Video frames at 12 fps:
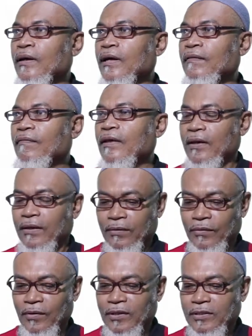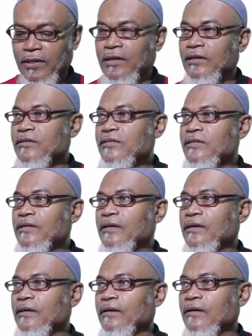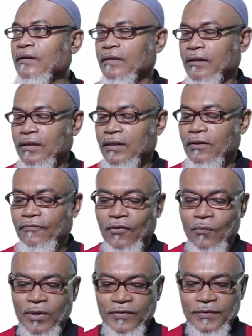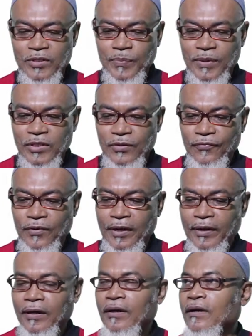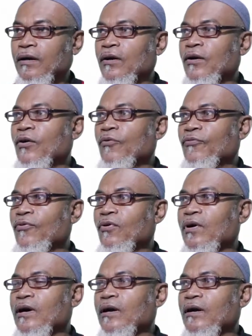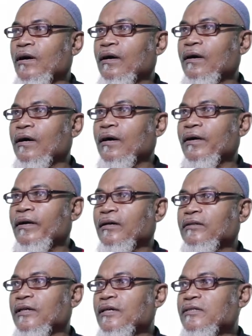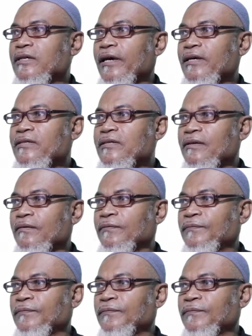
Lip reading: and then we are saying c, the format specifier for character is s.